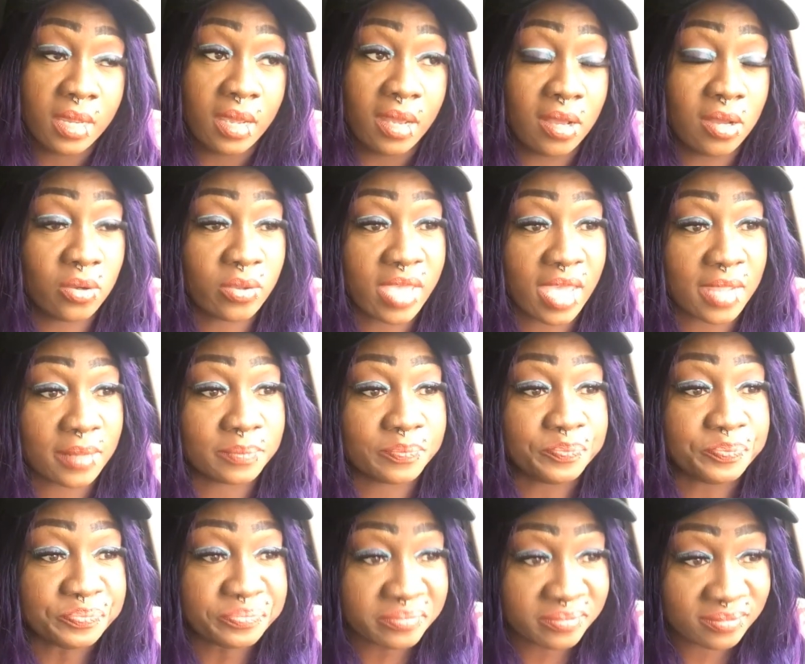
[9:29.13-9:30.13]
Okay,
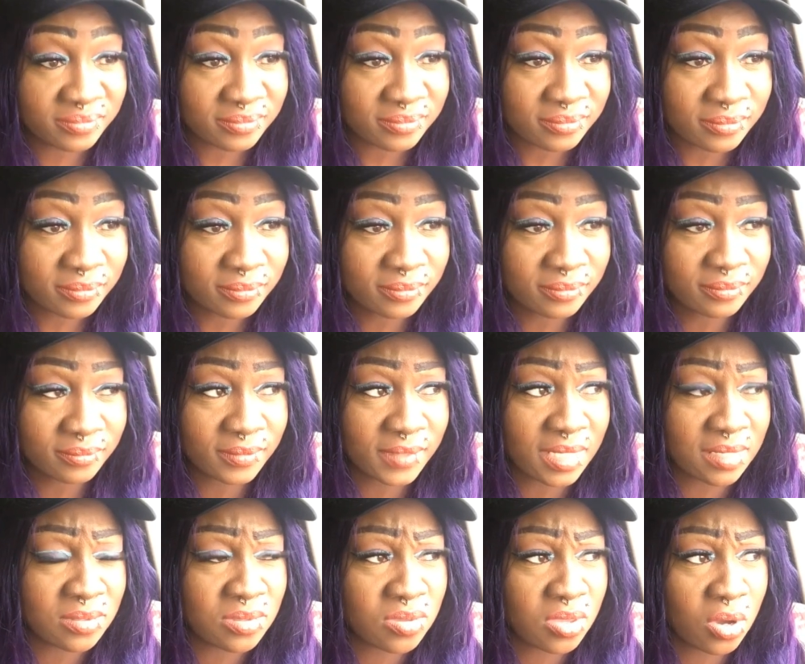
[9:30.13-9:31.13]

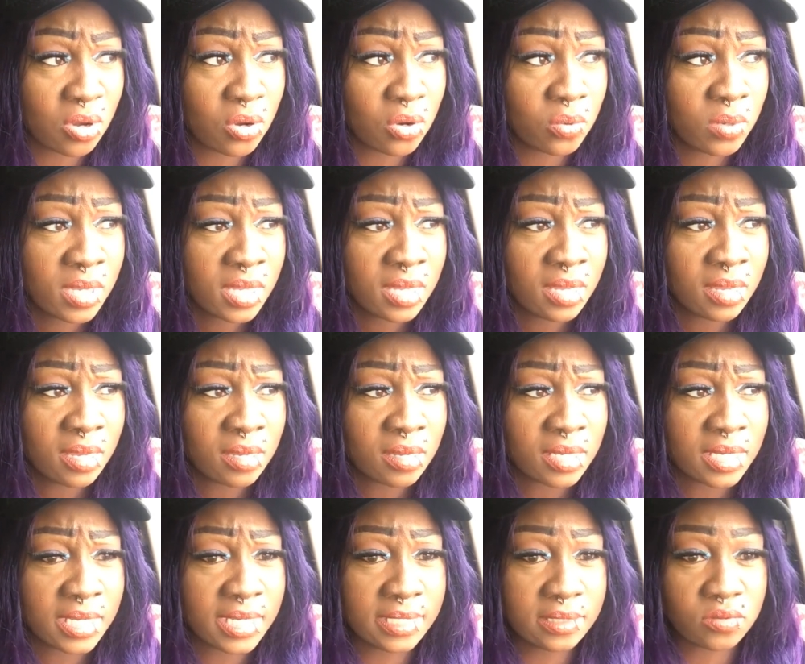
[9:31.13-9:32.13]
so
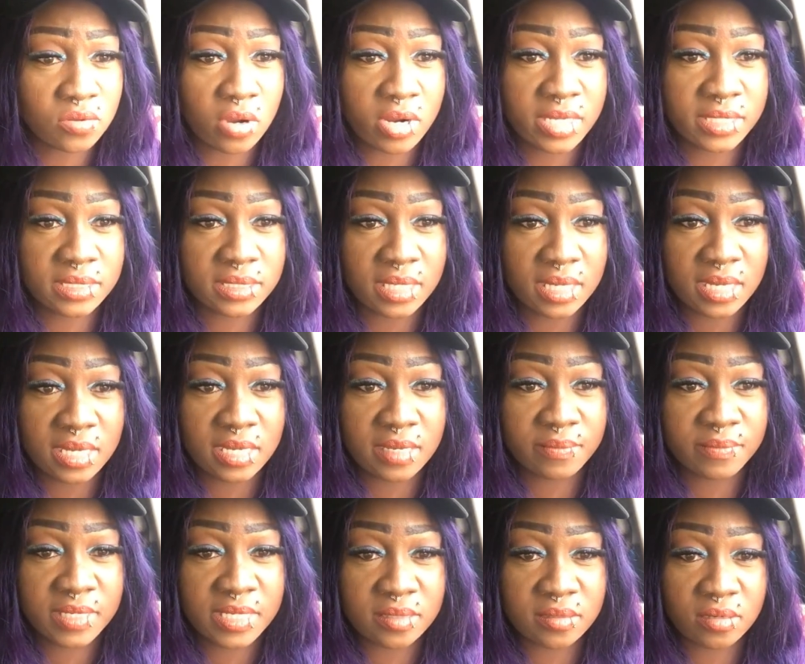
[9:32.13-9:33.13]
he starts,
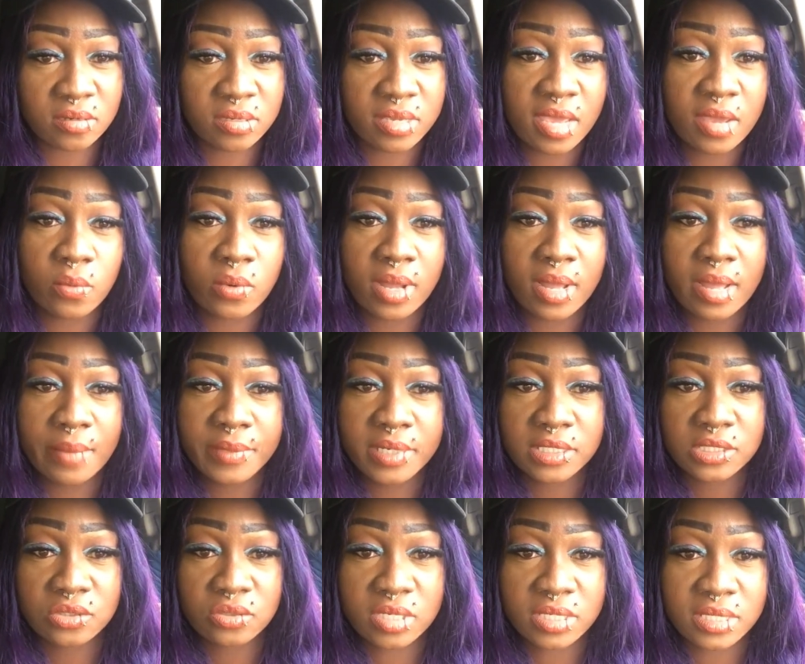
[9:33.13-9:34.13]
he said, okay, well, I'm
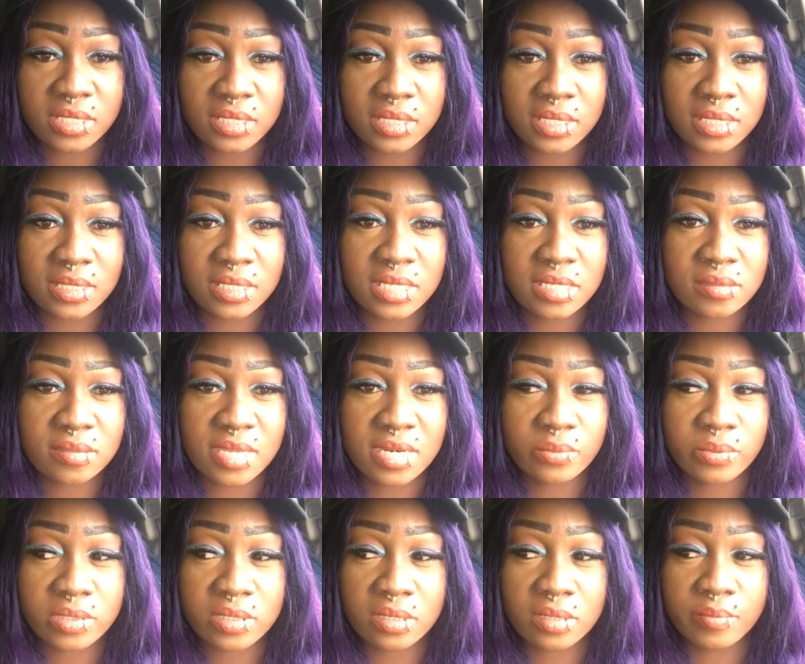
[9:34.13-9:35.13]
gonna start cooking. He said
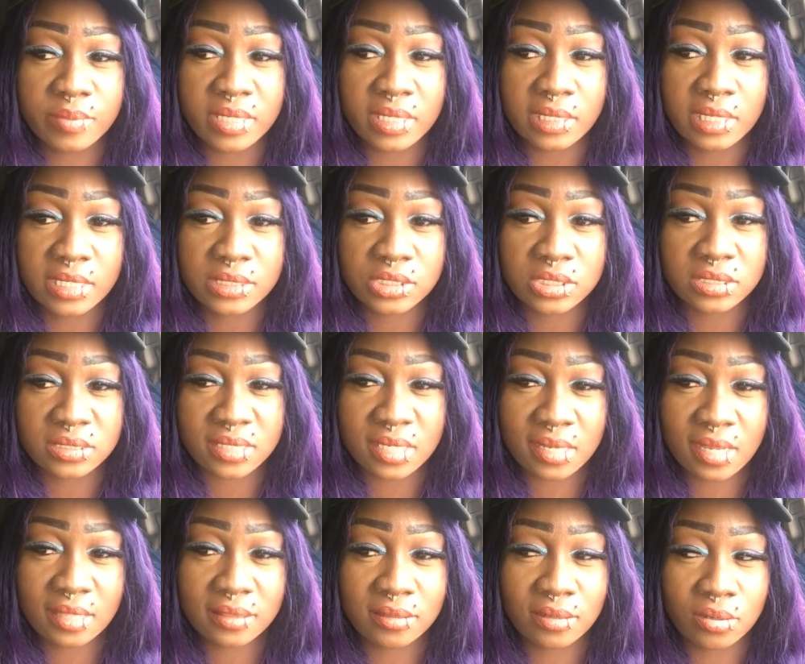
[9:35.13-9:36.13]
it was gonna be lunch because I
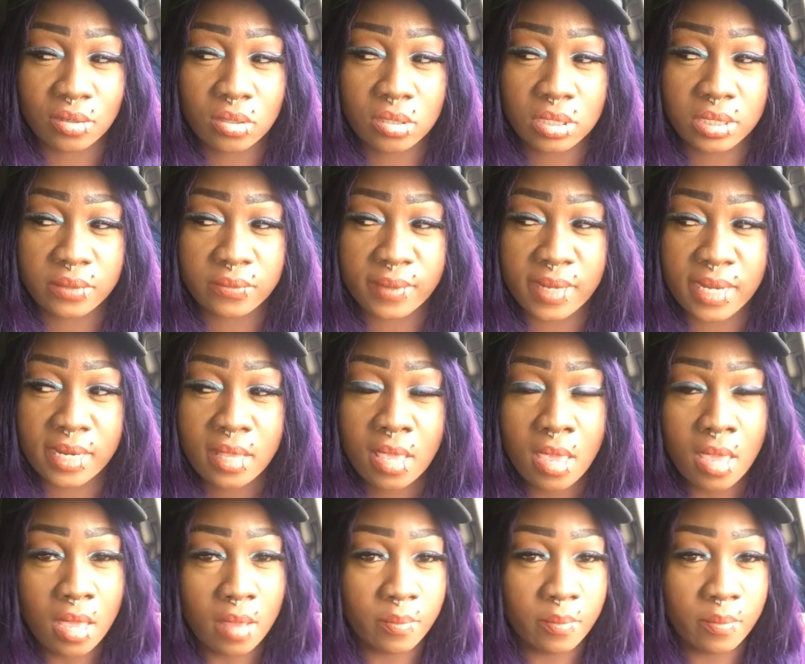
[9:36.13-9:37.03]
got there early, right?